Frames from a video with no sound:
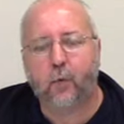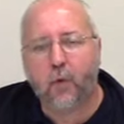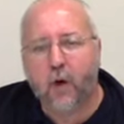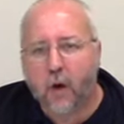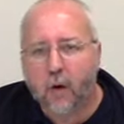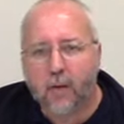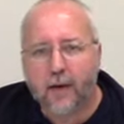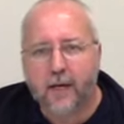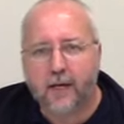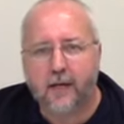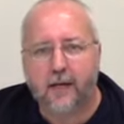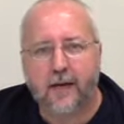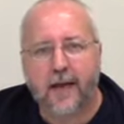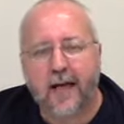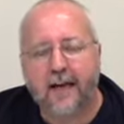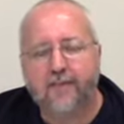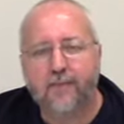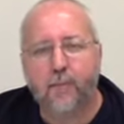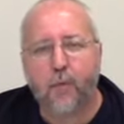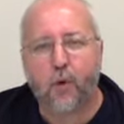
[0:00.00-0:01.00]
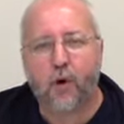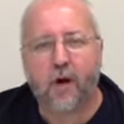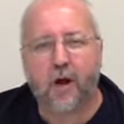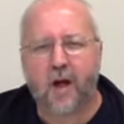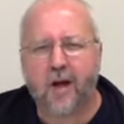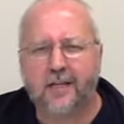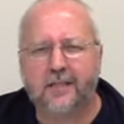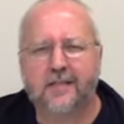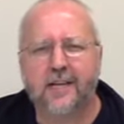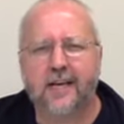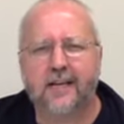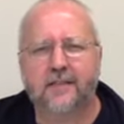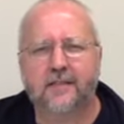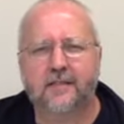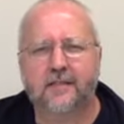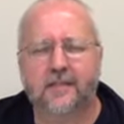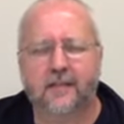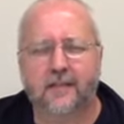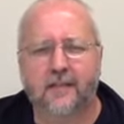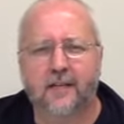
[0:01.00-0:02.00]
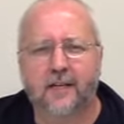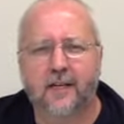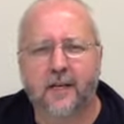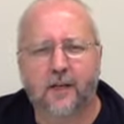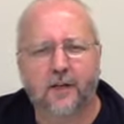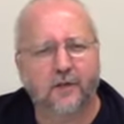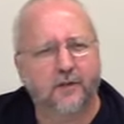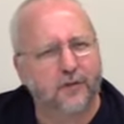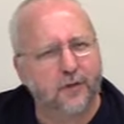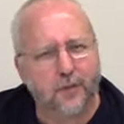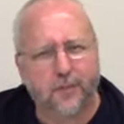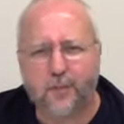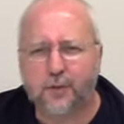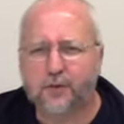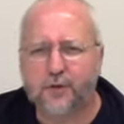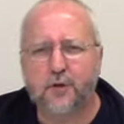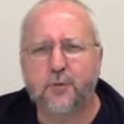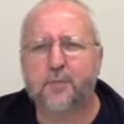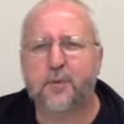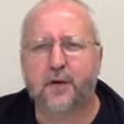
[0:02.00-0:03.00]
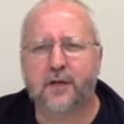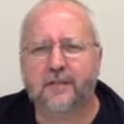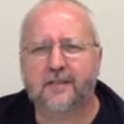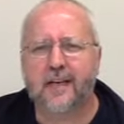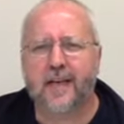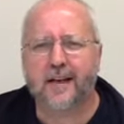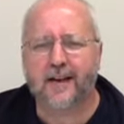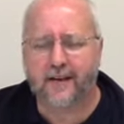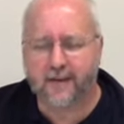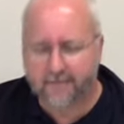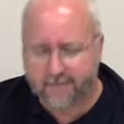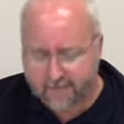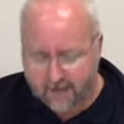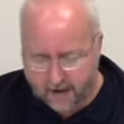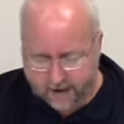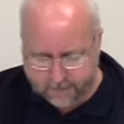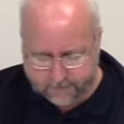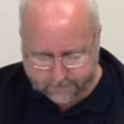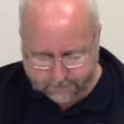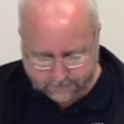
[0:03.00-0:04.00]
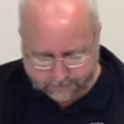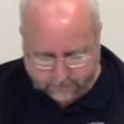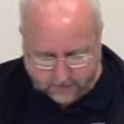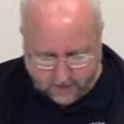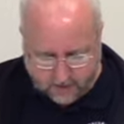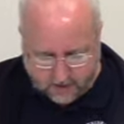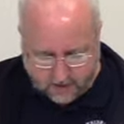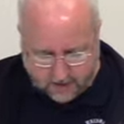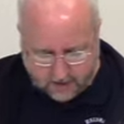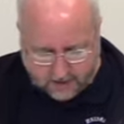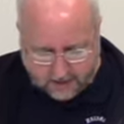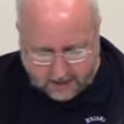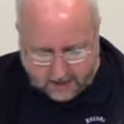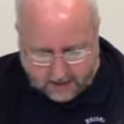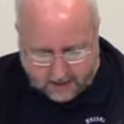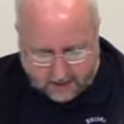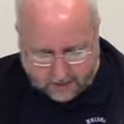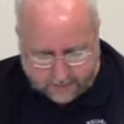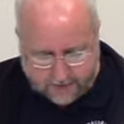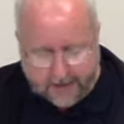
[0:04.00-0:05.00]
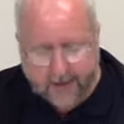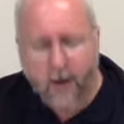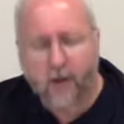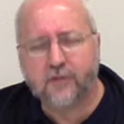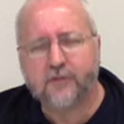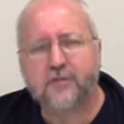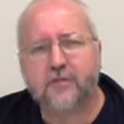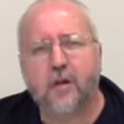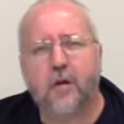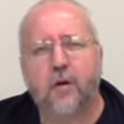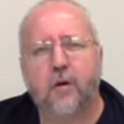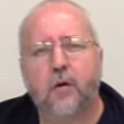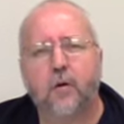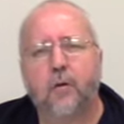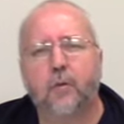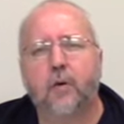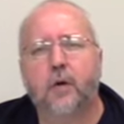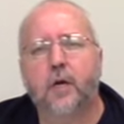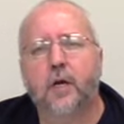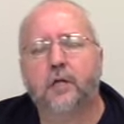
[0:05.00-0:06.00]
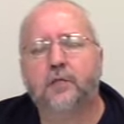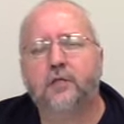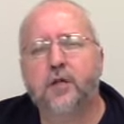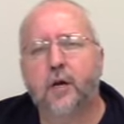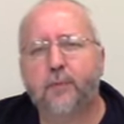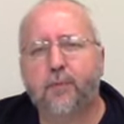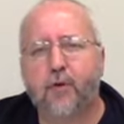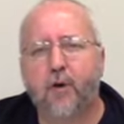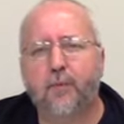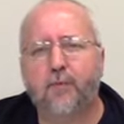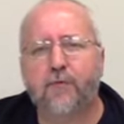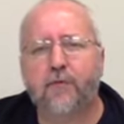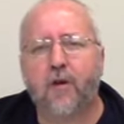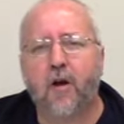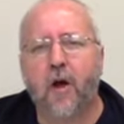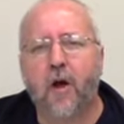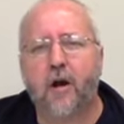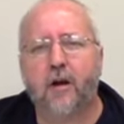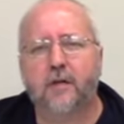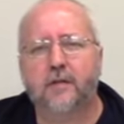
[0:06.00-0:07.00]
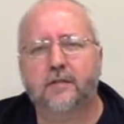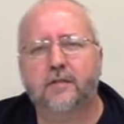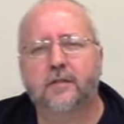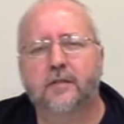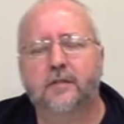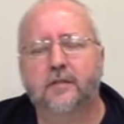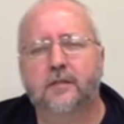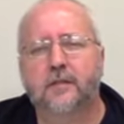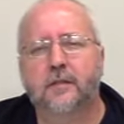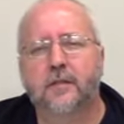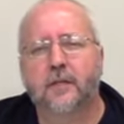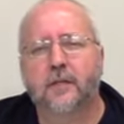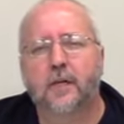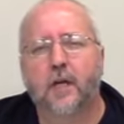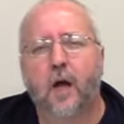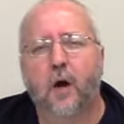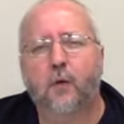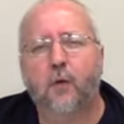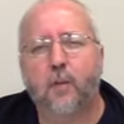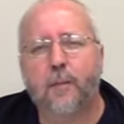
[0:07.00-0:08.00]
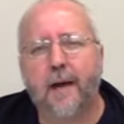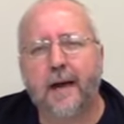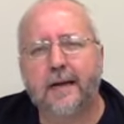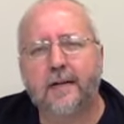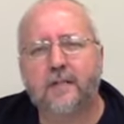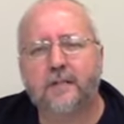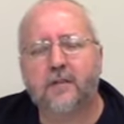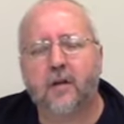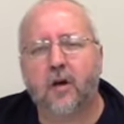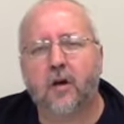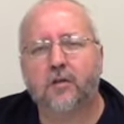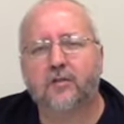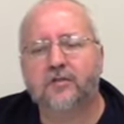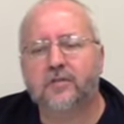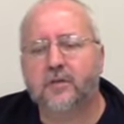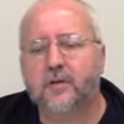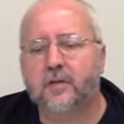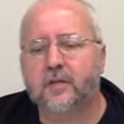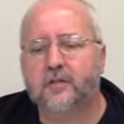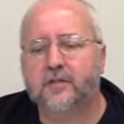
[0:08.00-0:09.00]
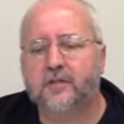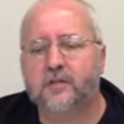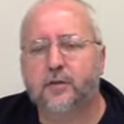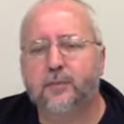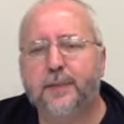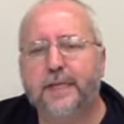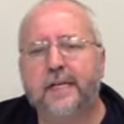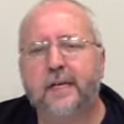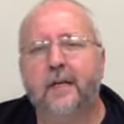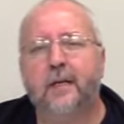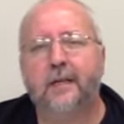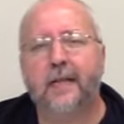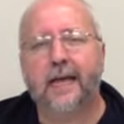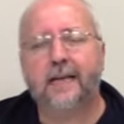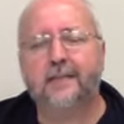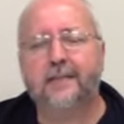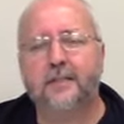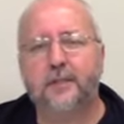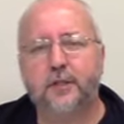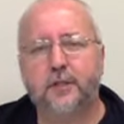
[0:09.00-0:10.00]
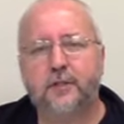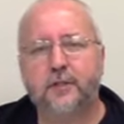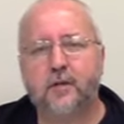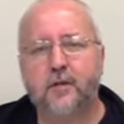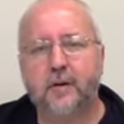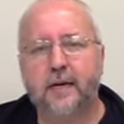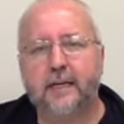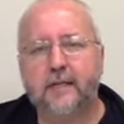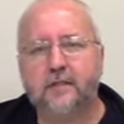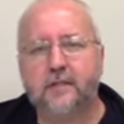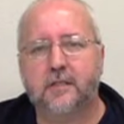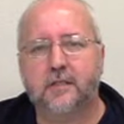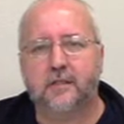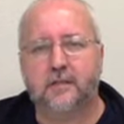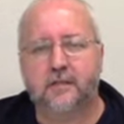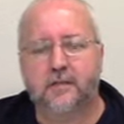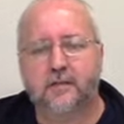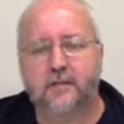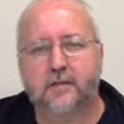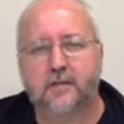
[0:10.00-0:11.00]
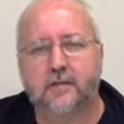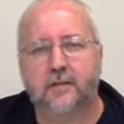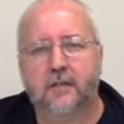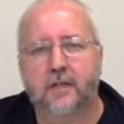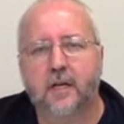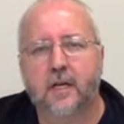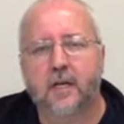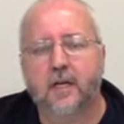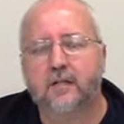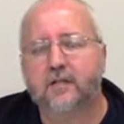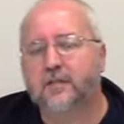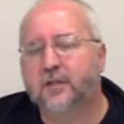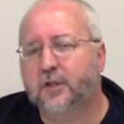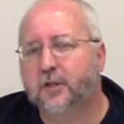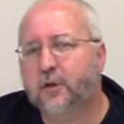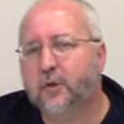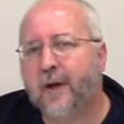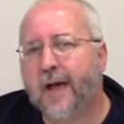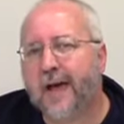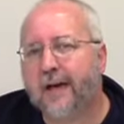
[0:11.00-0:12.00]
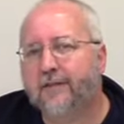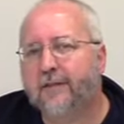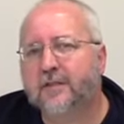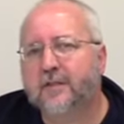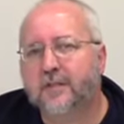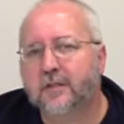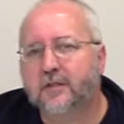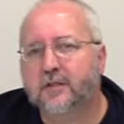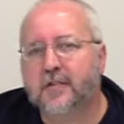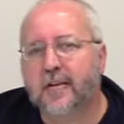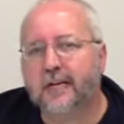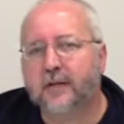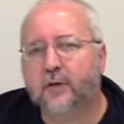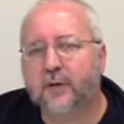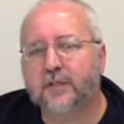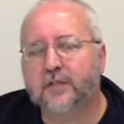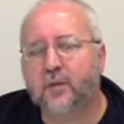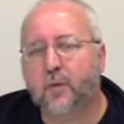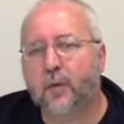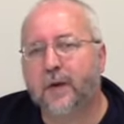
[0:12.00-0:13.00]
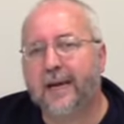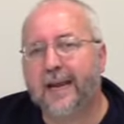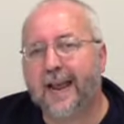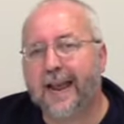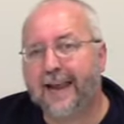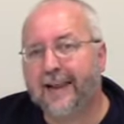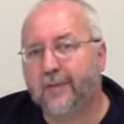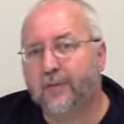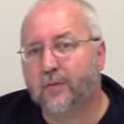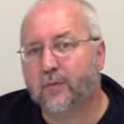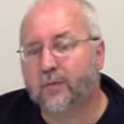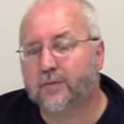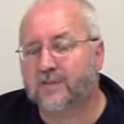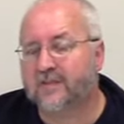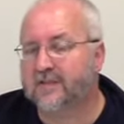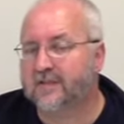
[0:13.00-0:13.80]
grow it and have more contests, and super, super exciting and fun. And also Jump Rope for Heart, a reminder to all students to be collecting your donations. So you have until January 28th,